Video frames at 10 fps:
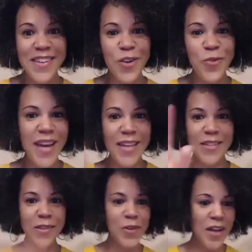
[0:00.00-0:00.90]
Well, we yeah. got to
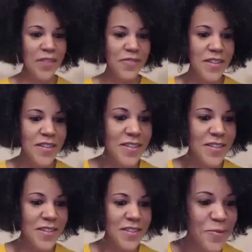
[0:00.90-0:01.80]
talk after this
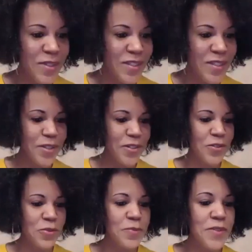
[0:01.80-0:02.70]
because we we gonna
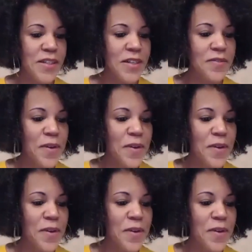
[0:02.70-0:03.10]
do some stuff.